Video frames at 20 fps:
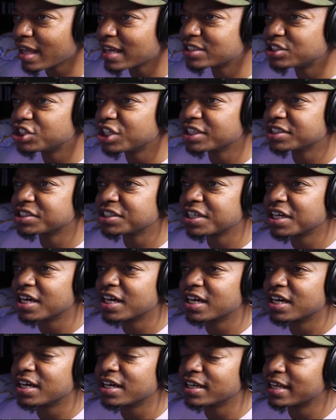just
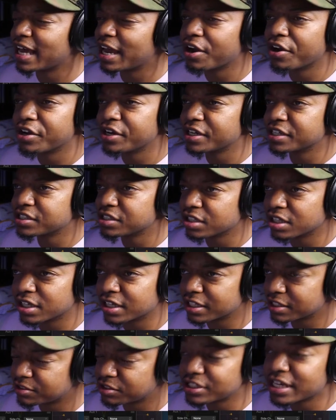to airiness,
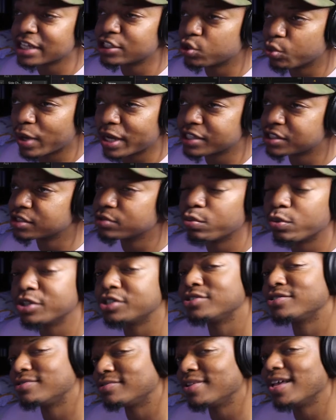saturation,
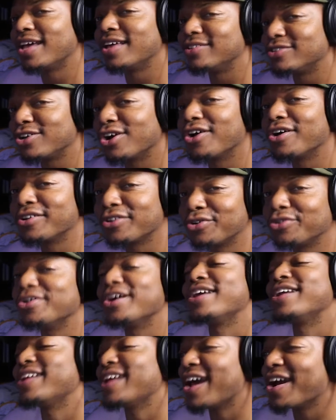which in turn
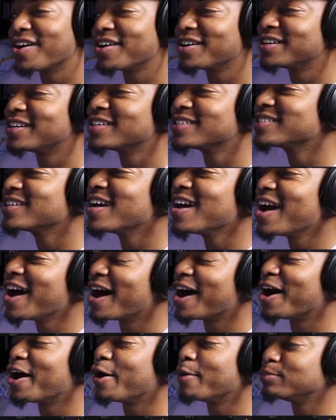created airiness,
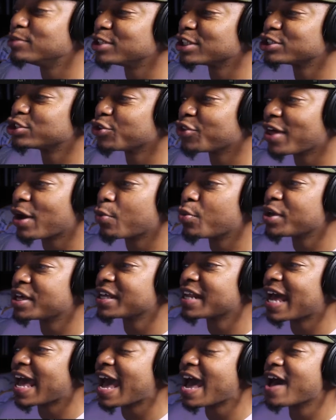just so that we
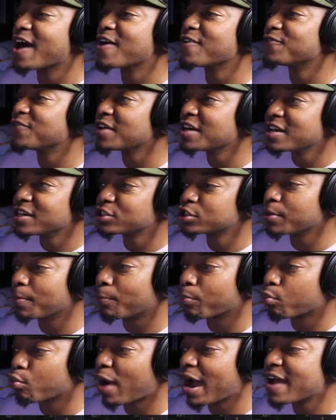can have some
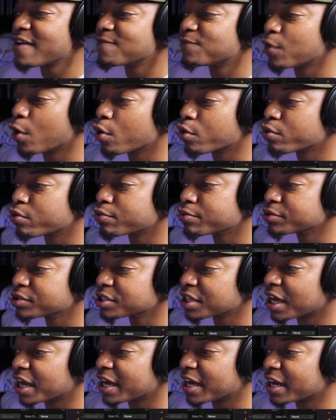bright vocals
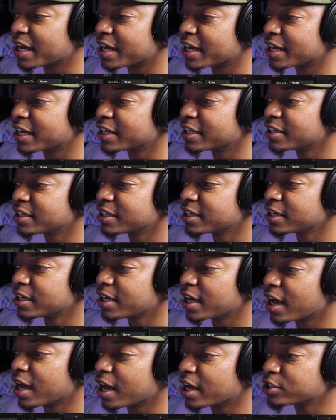
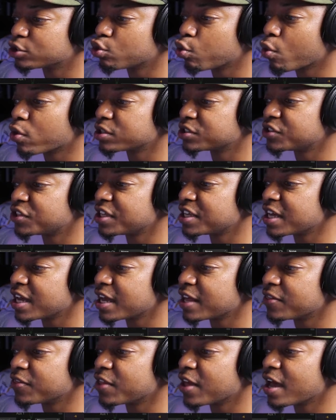towards the
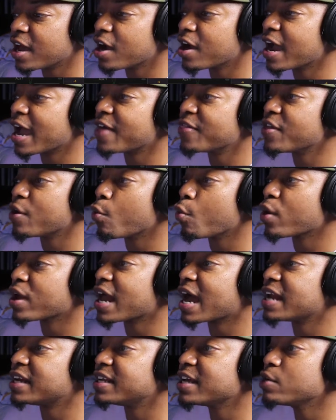end there. And then what
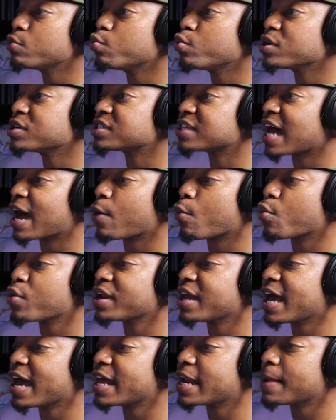I did was I
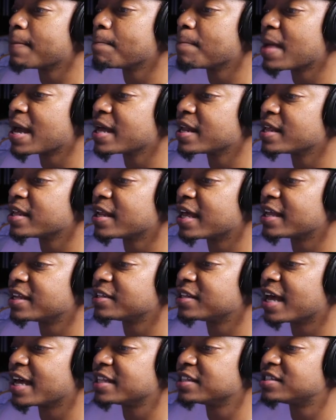went ahead and made it
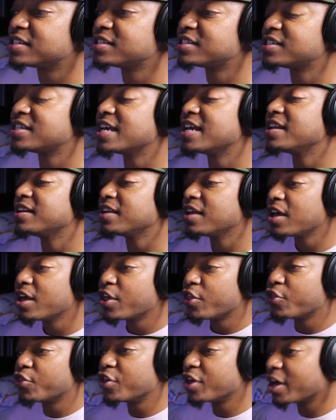and sent
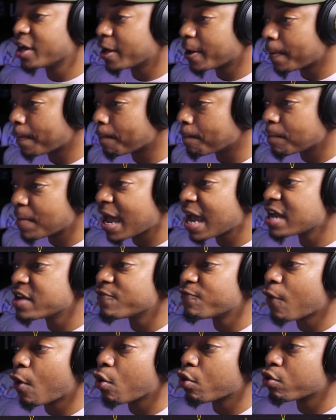the main
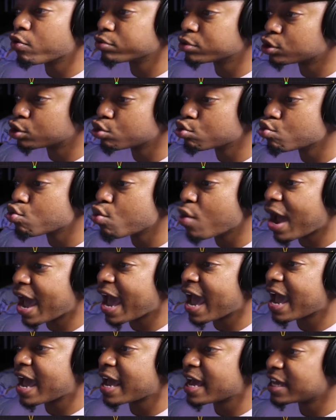vocal to
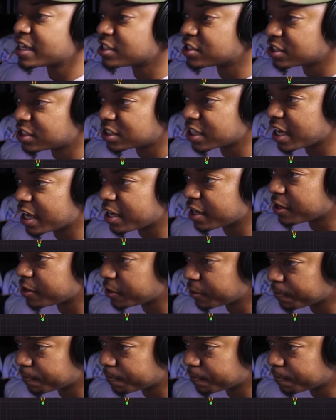a send